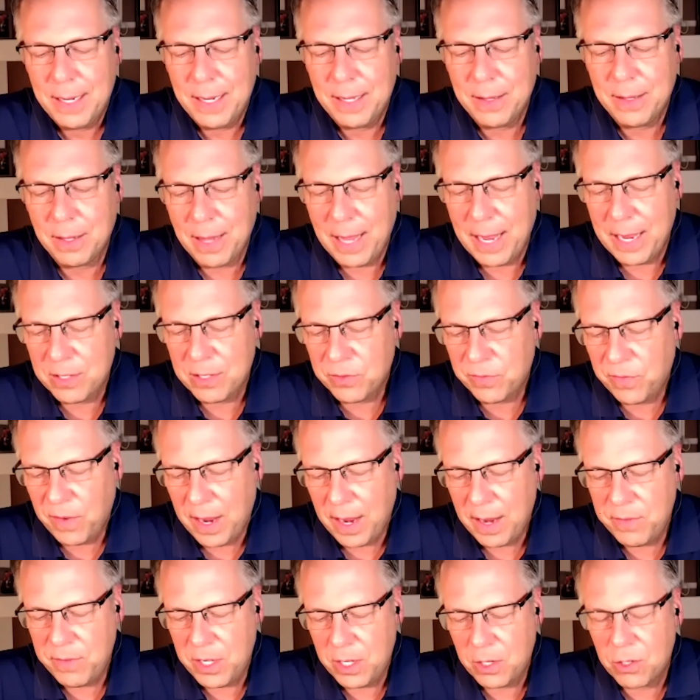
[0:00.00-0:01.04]
In the last
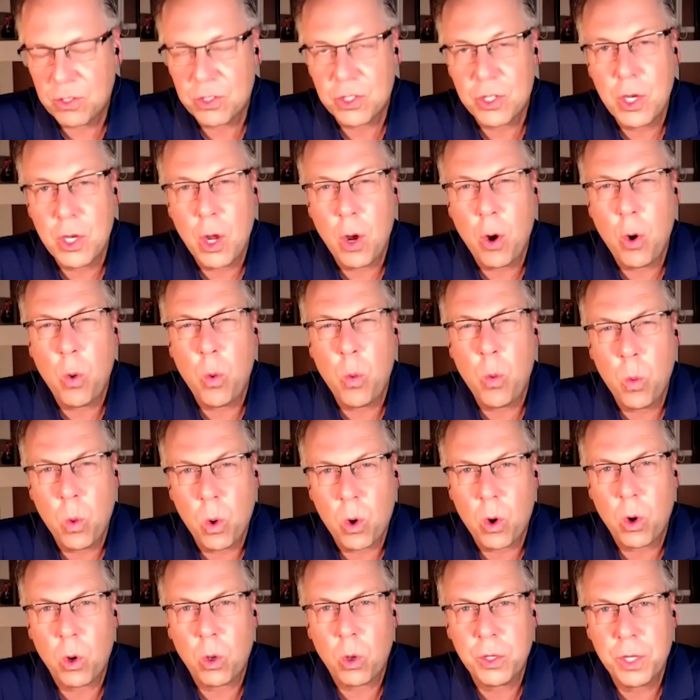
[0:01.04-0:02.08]
5 years, no
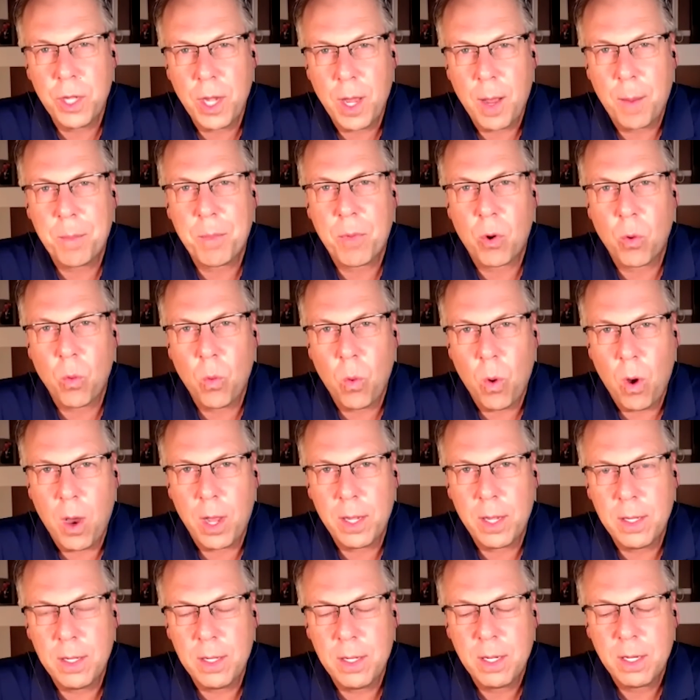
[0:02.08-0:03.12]
world number
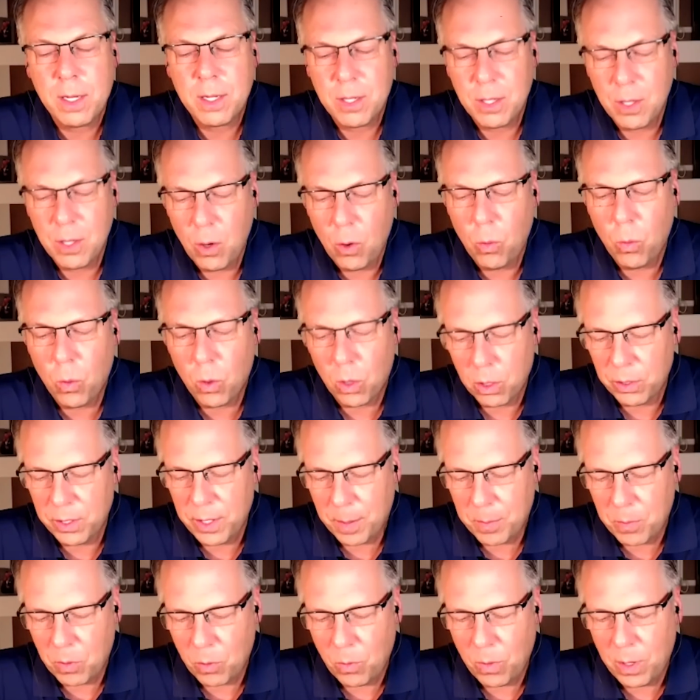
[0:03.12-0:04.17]
one
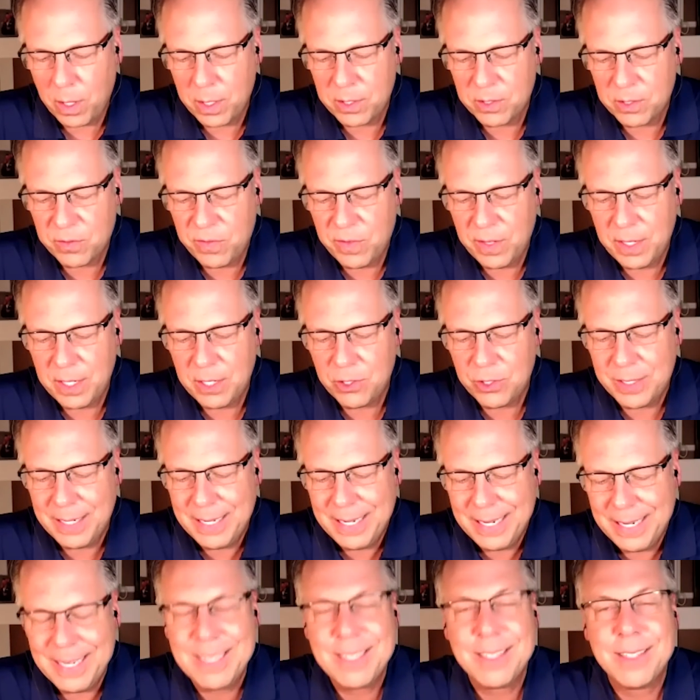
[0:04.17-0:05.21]
has finished
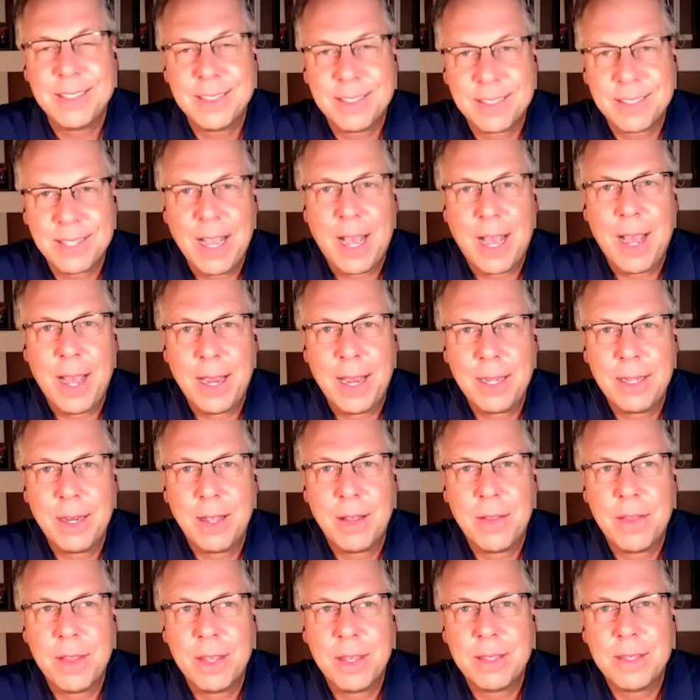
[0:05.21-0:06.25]

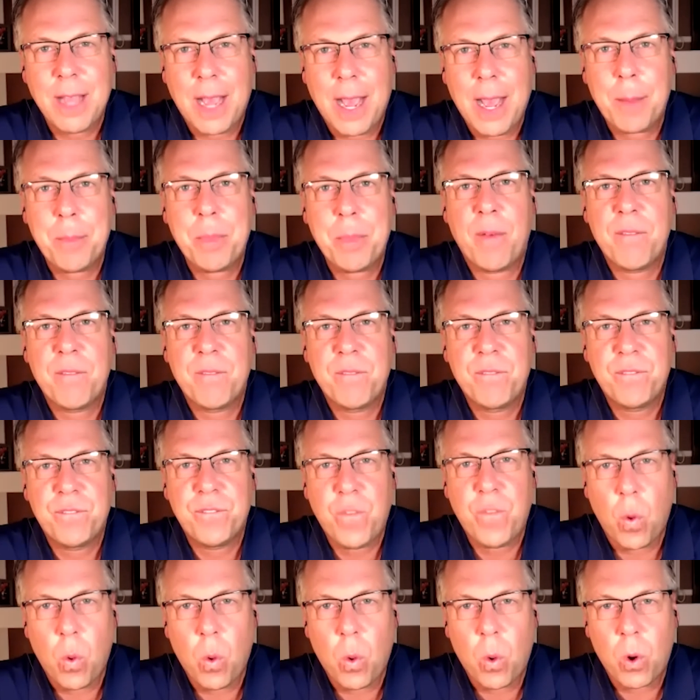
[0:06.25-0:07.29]
inside the top
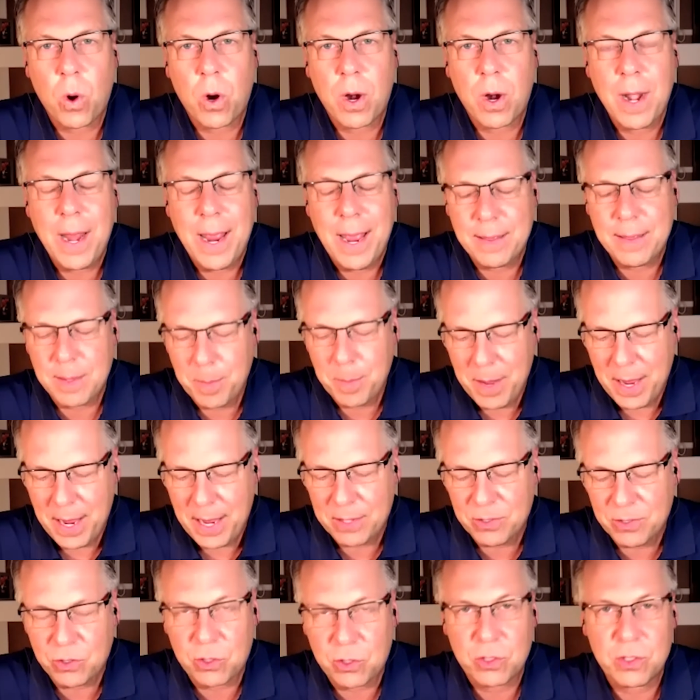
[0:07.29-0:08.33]
4 at the
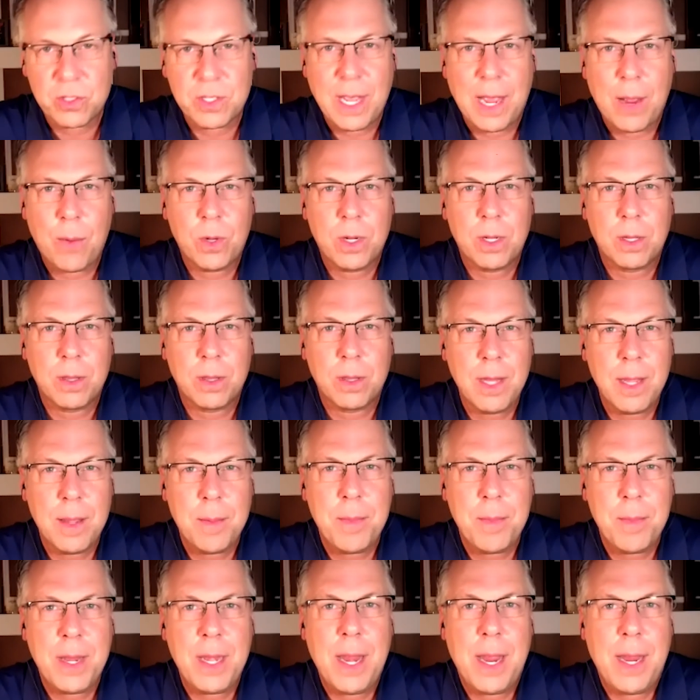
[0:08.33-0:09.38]
Masters. That would
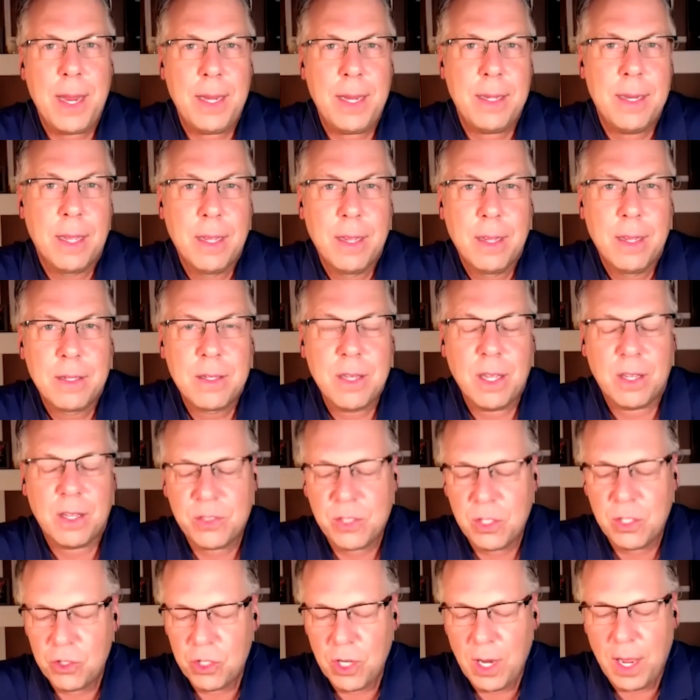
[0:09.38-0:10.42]
eliminate
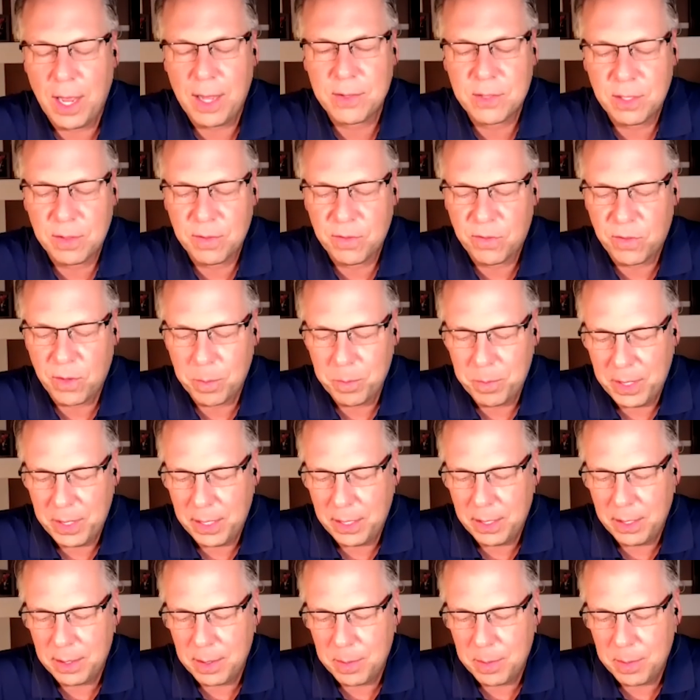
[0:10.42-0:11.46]
Dustin Johnson from
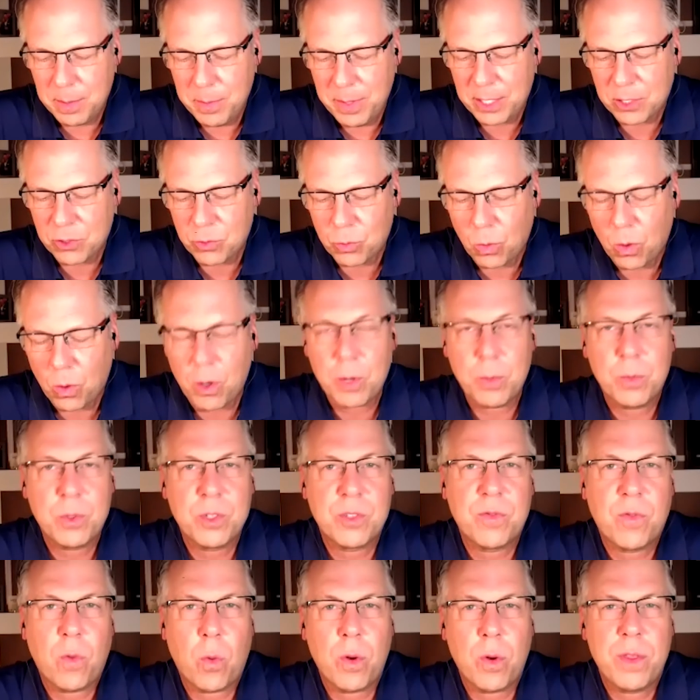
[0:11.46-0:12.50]
being in the mix. Rory
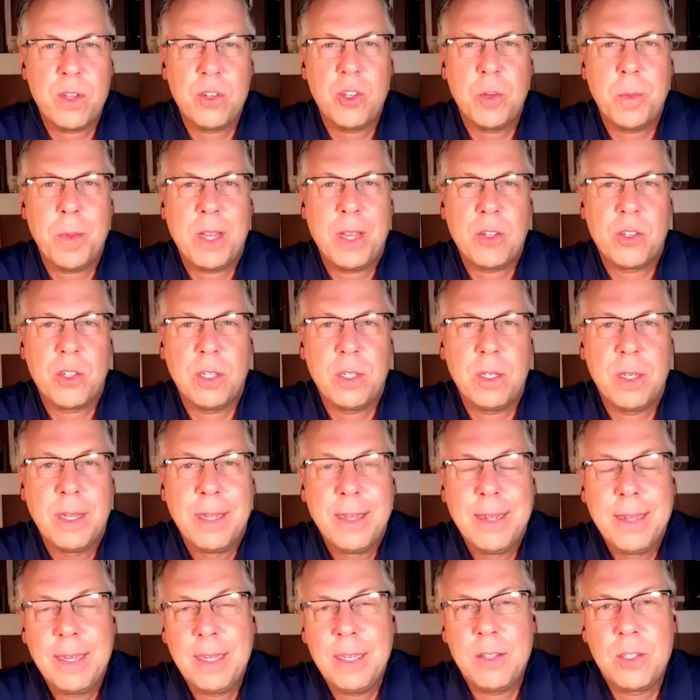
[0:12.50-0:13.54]
was 4th, as you mentioned,
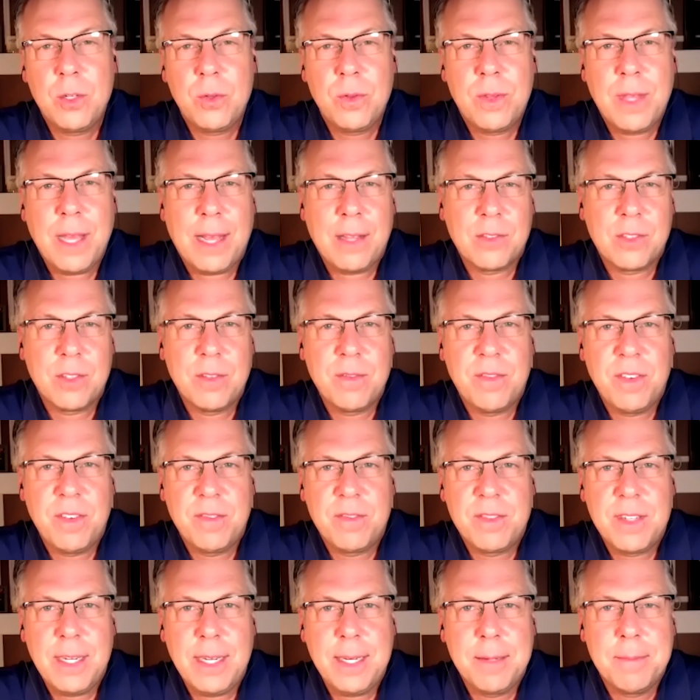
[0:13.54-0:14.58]
in
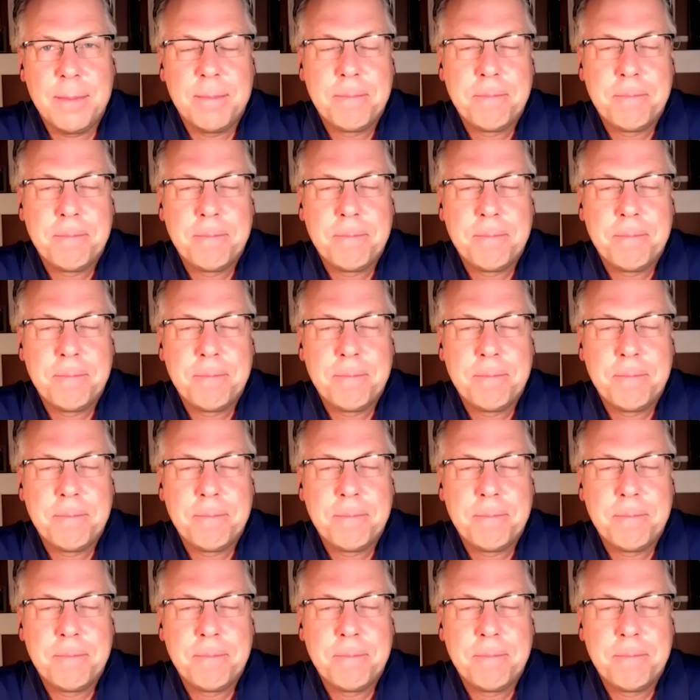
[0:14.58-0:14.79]
2015.